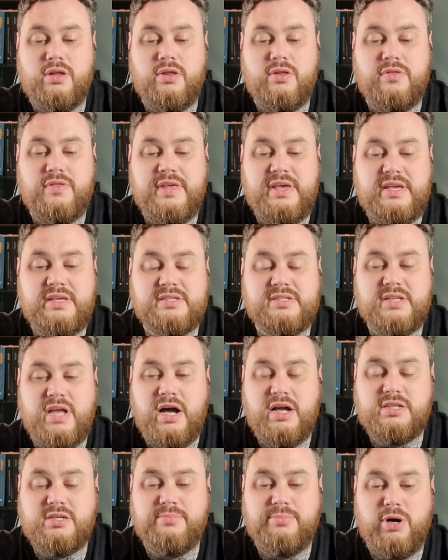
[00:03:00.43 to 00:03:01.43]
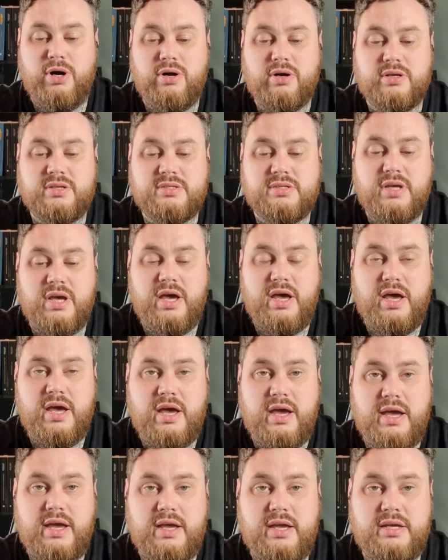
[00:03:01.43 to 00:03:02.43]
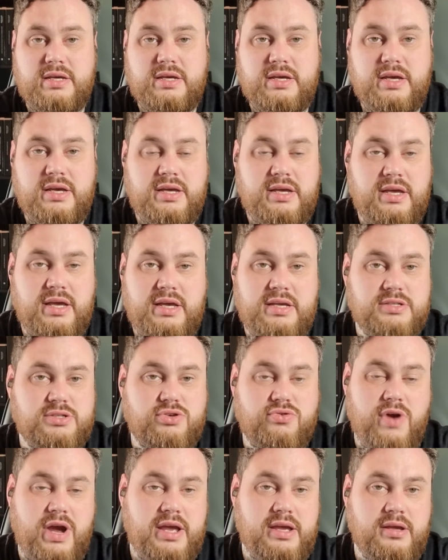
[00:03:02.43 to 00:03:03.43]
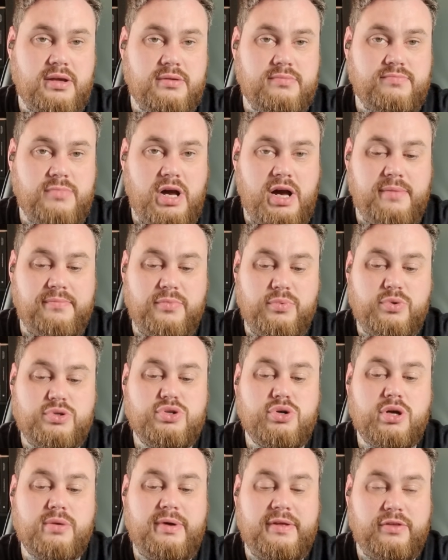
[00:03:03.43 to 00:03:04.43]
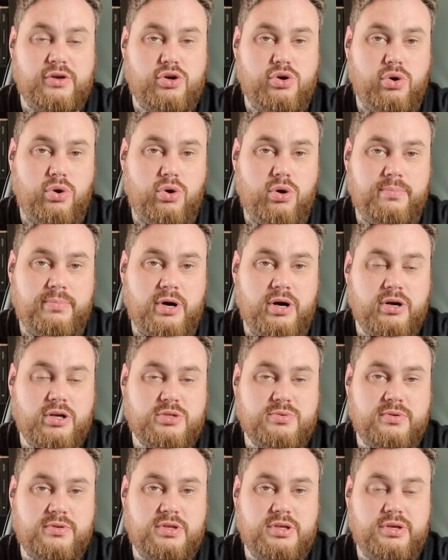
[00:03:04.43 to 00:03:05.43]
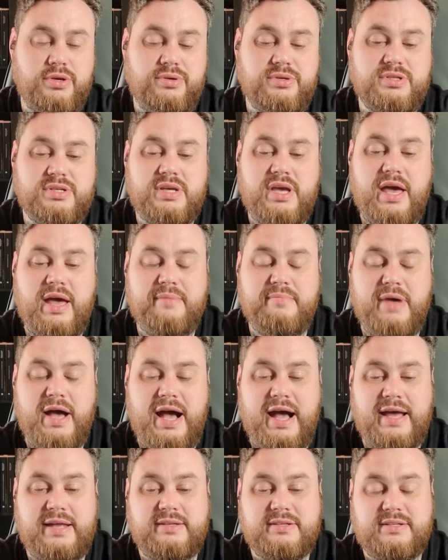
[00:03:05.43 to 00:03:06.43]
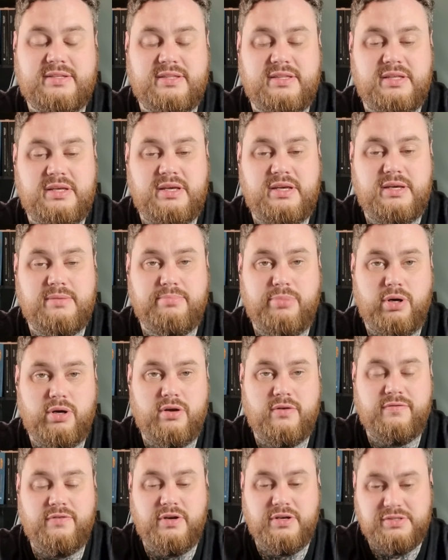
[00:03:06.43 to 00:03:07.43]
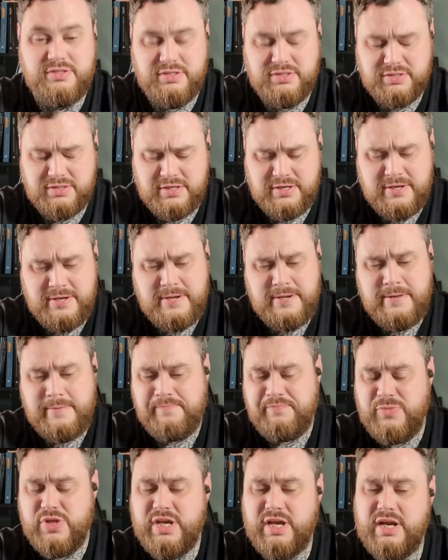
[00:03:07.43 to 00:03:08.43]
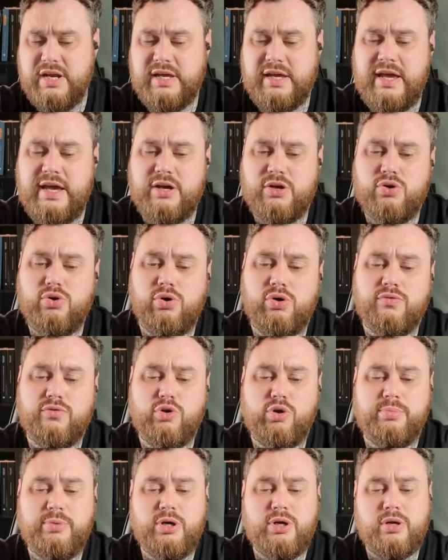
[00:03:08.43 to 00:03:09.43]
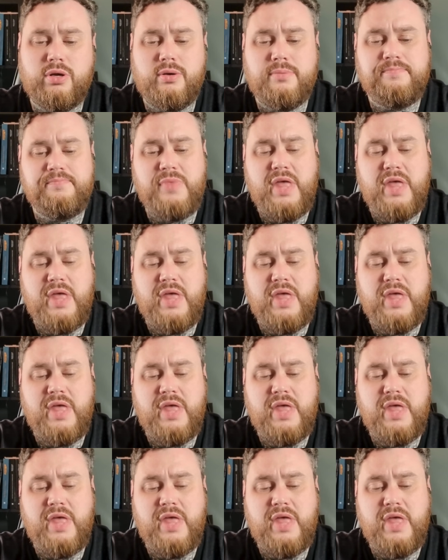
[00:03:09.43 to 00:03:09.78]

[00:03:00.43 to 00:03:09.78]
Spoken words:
The starter box is great. We're talking about the core box with the UCM and the Bioficers. You're going to get a cool rulebook,